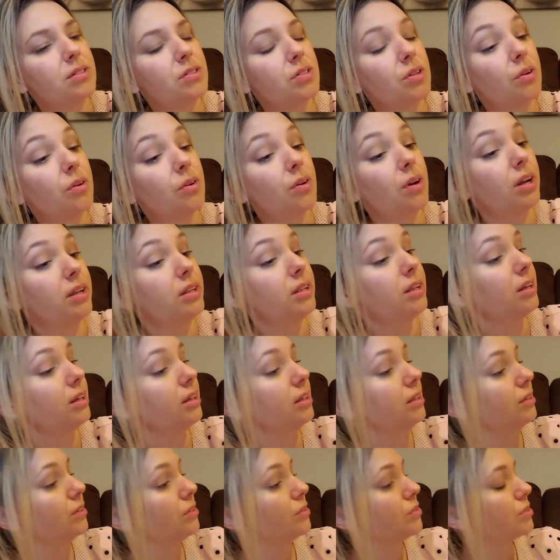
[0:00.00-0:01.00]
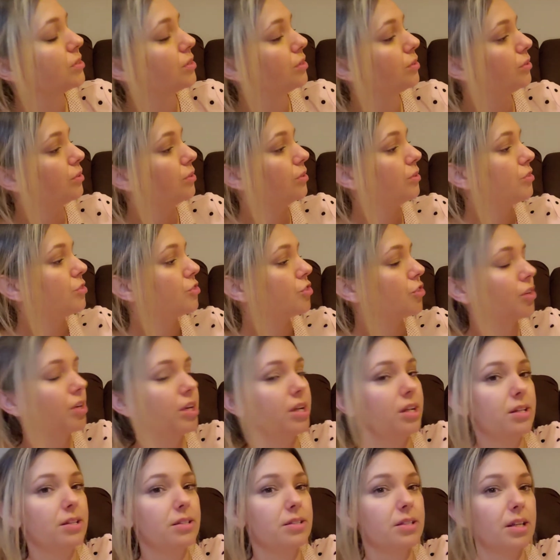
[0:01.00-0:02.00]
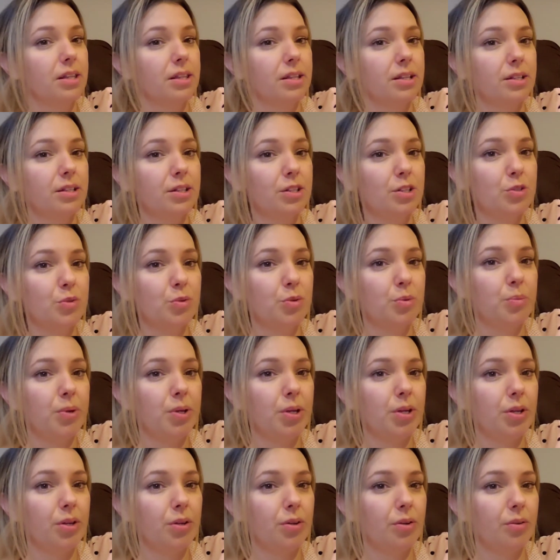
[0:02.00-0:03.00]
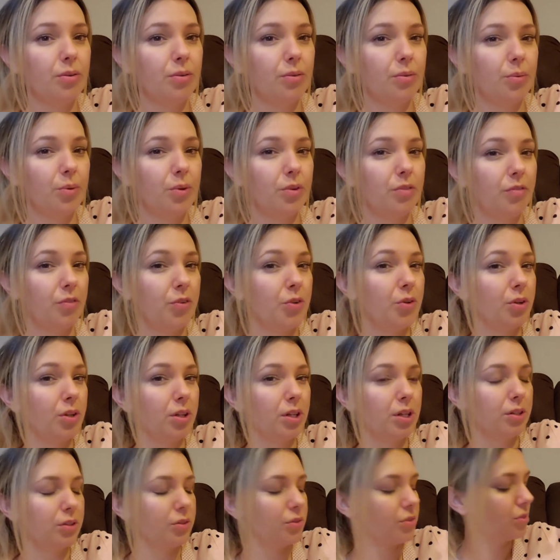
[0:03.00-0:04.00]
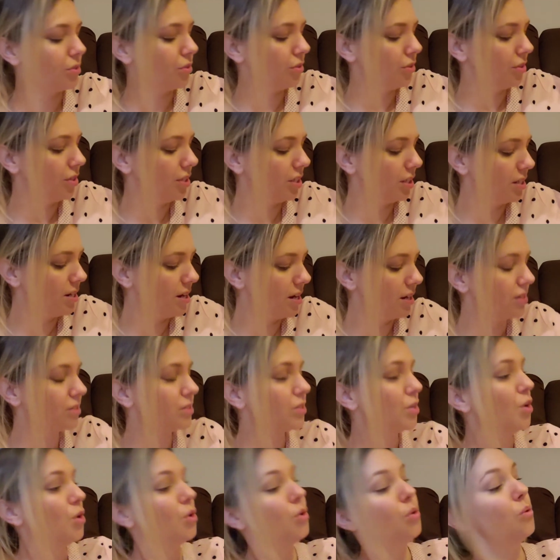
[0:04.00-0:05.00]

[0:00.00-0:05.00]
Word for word: So yeah, in those little trays, I think these would be cute if you collect those little knickknacks